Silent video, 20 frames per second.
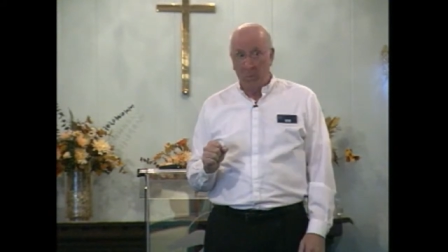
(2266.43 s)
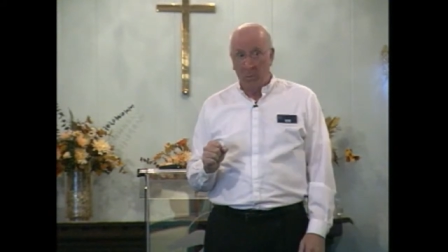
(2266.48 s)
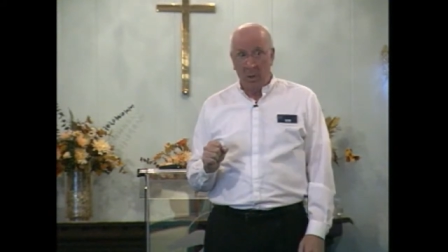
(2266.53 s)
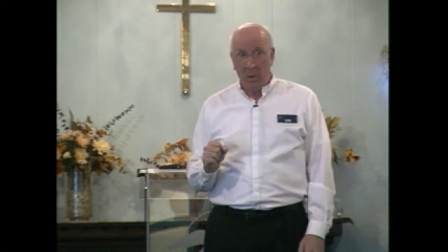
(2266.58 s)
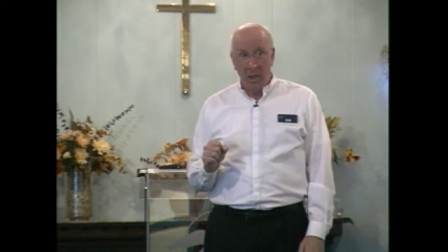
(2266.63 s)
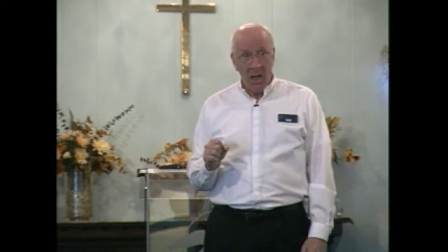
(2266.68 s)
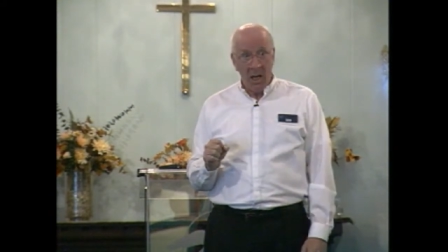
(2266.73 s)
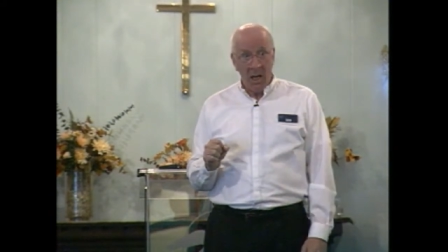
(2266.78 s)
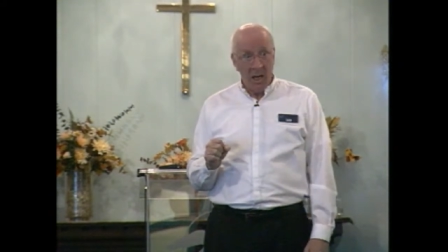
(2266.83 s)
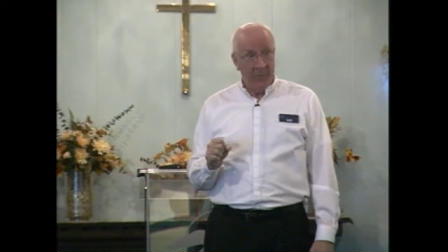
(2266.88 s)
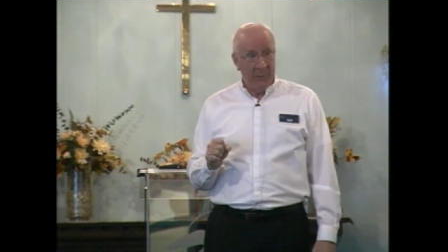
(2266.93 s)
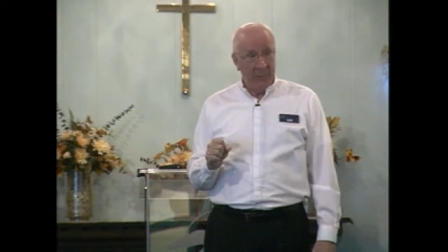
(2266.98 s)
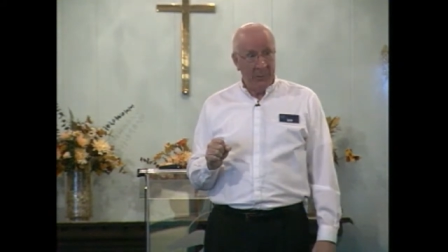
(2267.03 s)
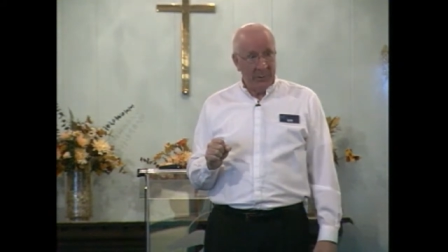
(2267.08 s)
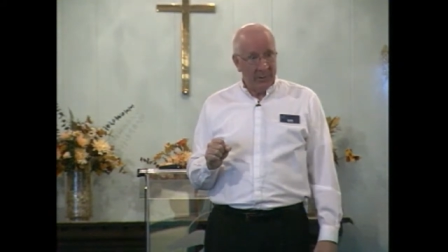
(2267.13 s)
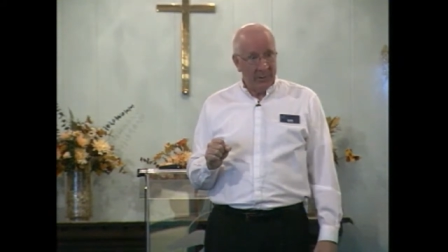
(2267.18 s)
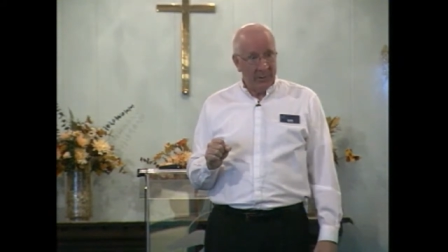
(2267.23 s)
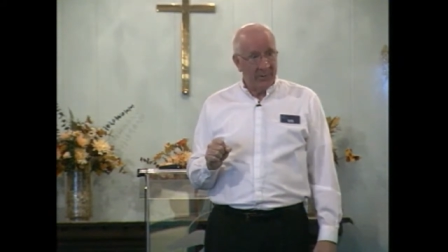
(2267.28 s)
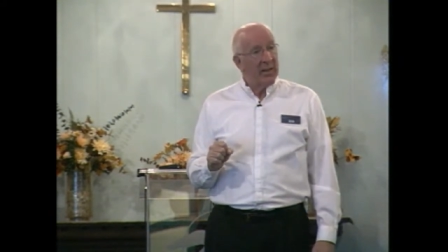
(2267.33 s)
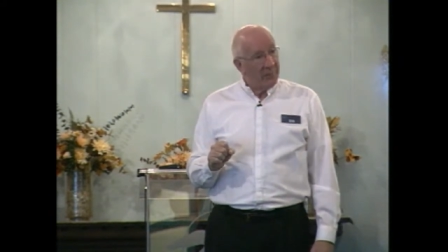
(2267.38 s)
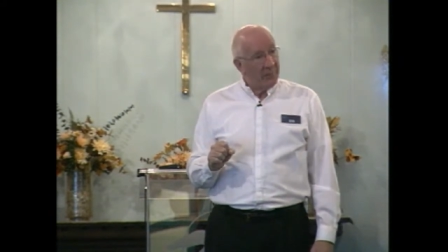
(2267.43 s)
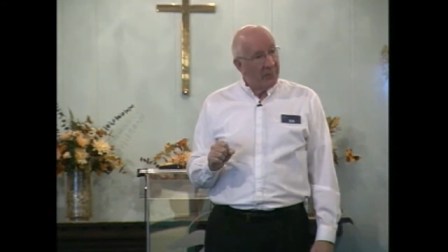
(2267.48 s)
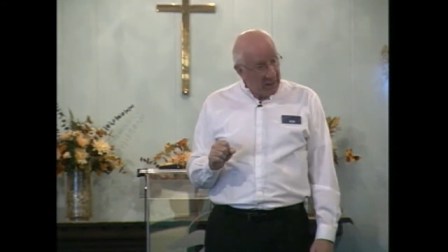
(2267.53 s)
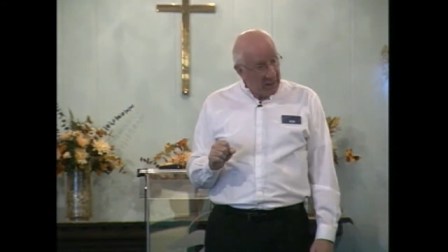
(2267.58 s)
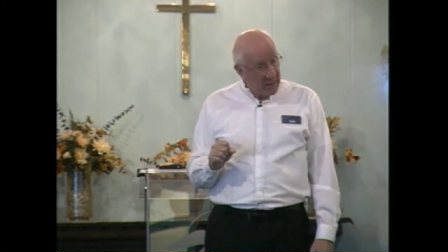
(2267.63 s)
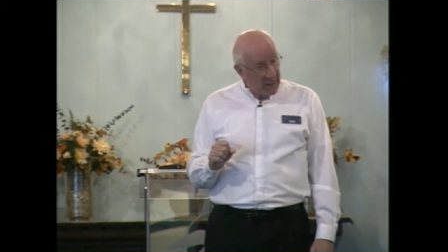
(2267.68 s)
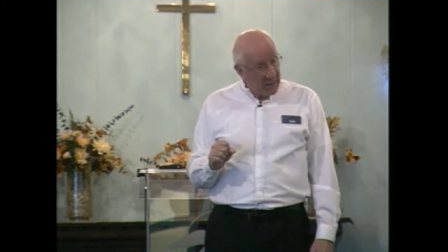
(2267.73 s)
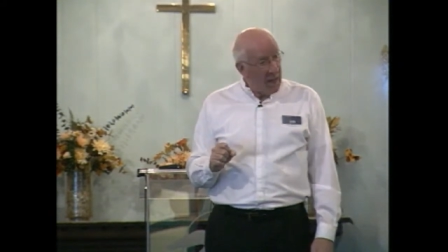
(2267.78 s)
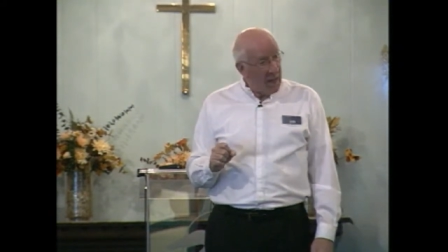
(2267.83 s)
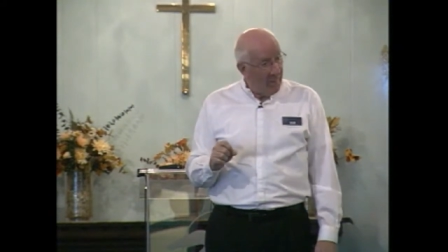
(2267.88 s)
What?
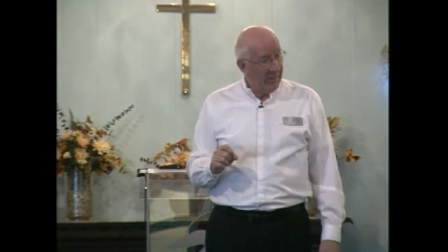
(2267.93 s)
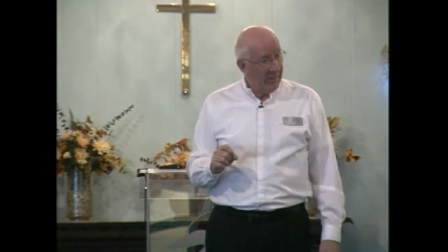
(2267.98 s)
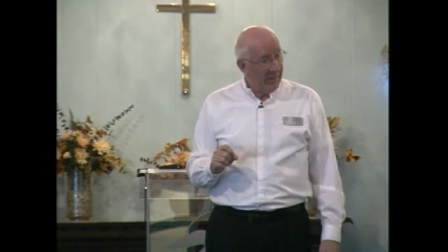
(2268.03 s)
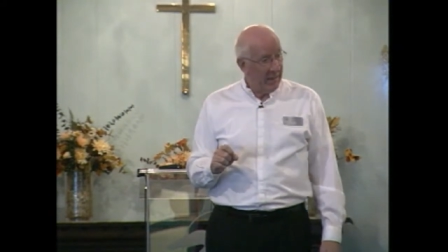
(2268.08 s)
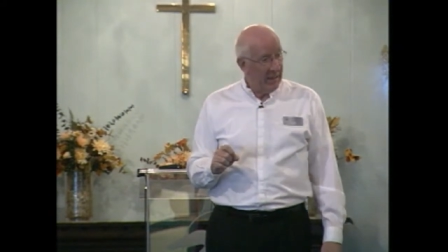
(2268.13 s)
Yeah.